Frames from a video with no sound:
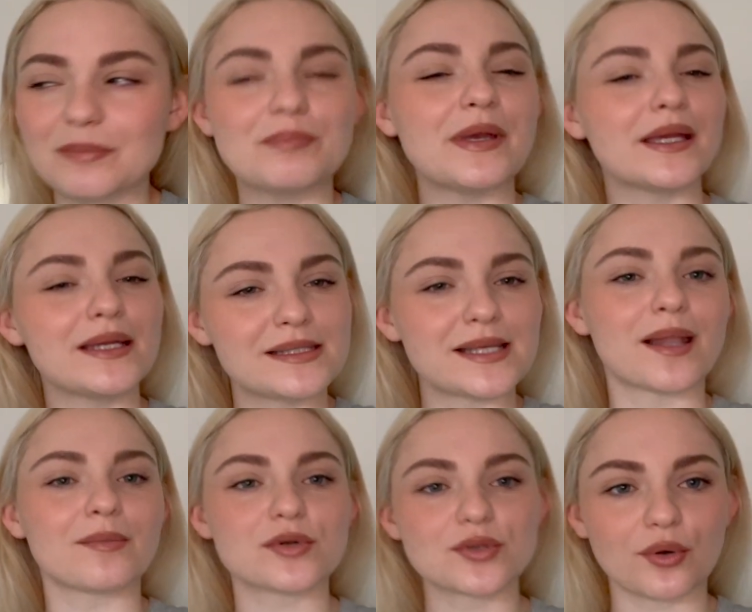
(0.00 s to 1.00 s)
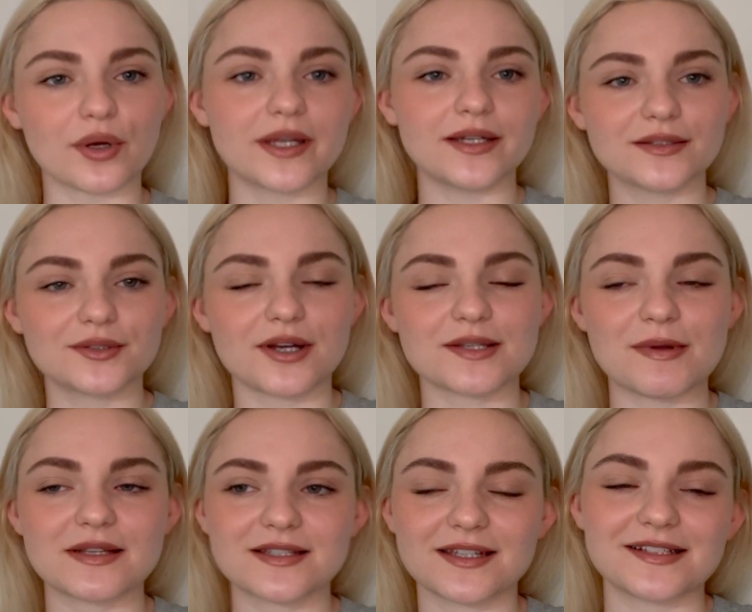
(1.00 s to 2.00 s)
big celebratory
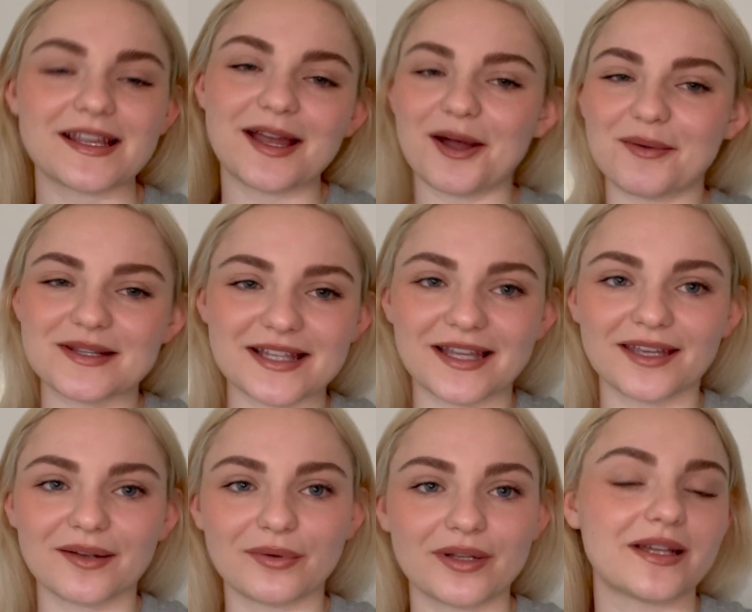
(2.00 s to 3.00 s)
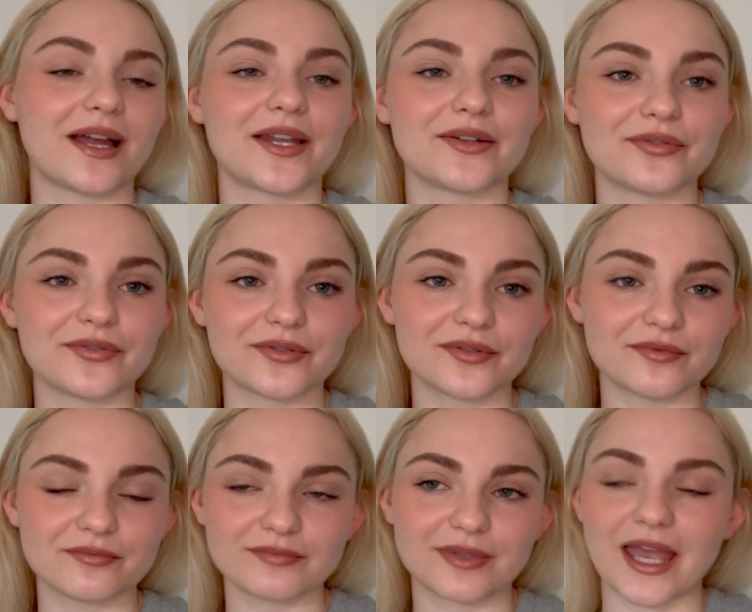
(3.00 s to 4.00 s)
Christmas, because I always like it really kind of
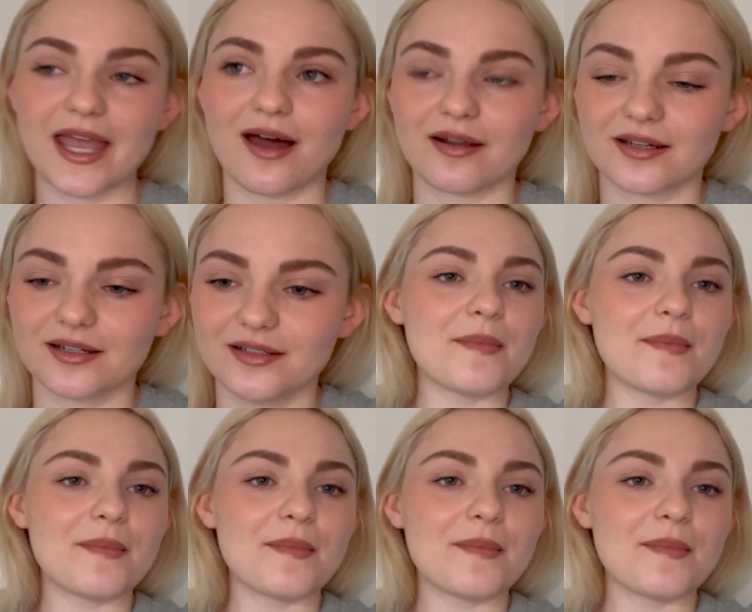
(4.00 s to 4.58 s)
chaotic.